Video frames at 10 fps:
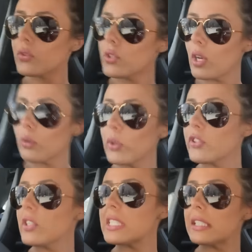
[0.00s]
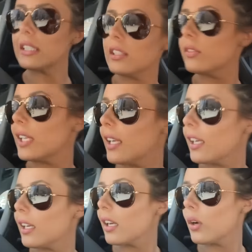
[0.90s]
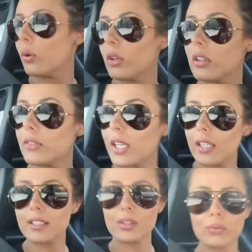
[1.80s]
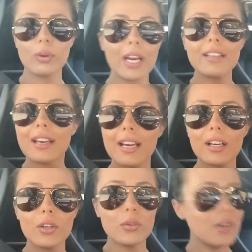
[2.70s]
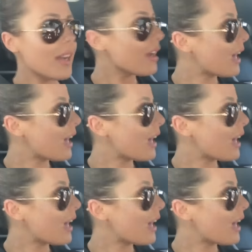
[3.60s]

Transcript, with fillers: So we're just leaving Ogilvy's right now.